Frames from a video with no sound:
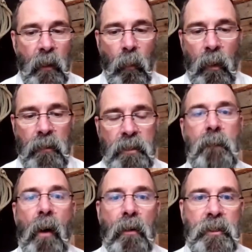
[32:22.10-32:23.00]
there were
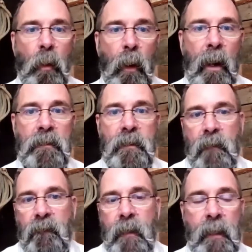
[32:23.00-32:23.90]
small squares
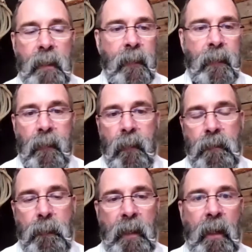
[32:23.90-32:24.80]
of you
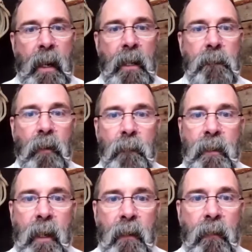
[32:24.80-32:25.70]
know depending on how you put them
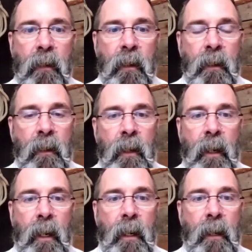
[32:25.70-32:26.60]
together
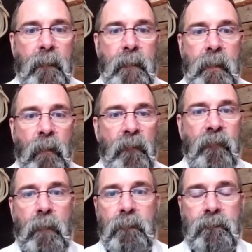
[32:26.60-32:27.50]
uh, anywhere
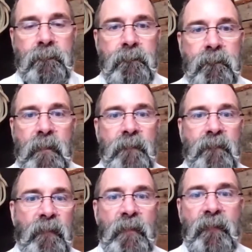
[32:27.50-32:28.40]
from
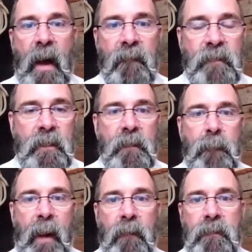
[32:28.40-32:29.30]
55,
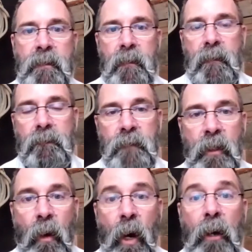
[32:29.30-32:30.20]
60 pounds to,
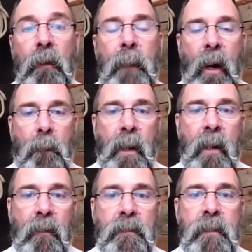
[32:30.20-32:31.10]
you know, 100 pound
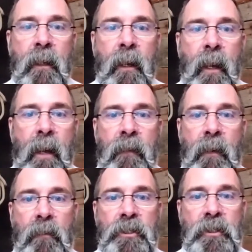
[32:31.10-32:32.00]
bales. Mm-hmm. And
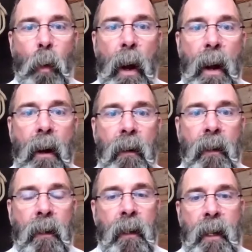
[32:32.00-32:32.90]
they were
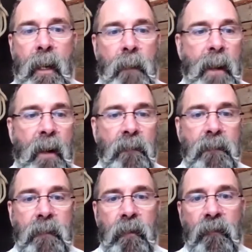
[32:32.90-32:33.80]
square and
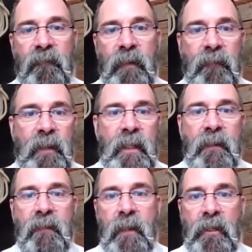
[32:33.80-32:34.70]
about, you know,
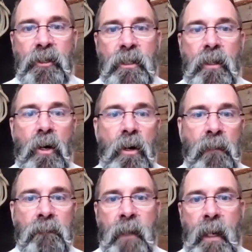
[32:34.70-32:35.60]
50 inches
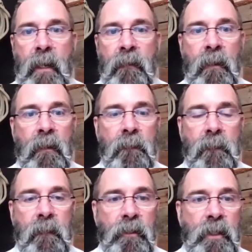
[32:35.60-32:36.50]
long and they're
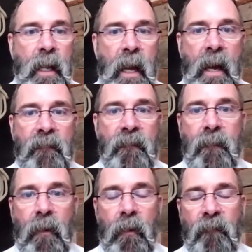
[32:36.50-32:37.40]
inch and a half
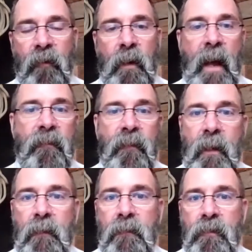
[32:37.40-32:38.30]
or a foot and a half
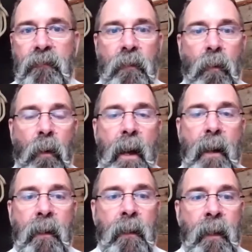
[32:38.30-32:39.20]
thick, two foot
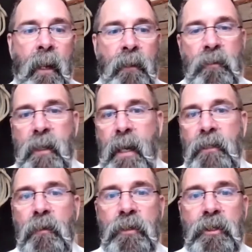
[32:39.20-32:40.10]
wide. Usually
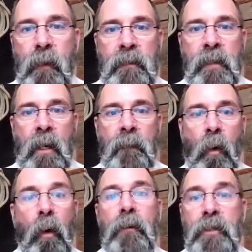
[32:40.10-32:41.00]
had two strings on them
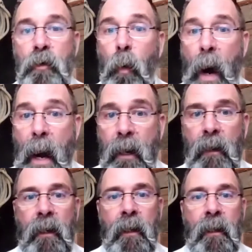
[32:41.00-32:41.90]
or two
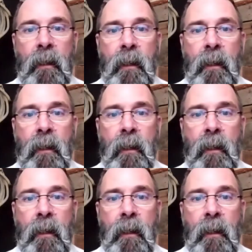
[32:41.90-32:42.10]
wire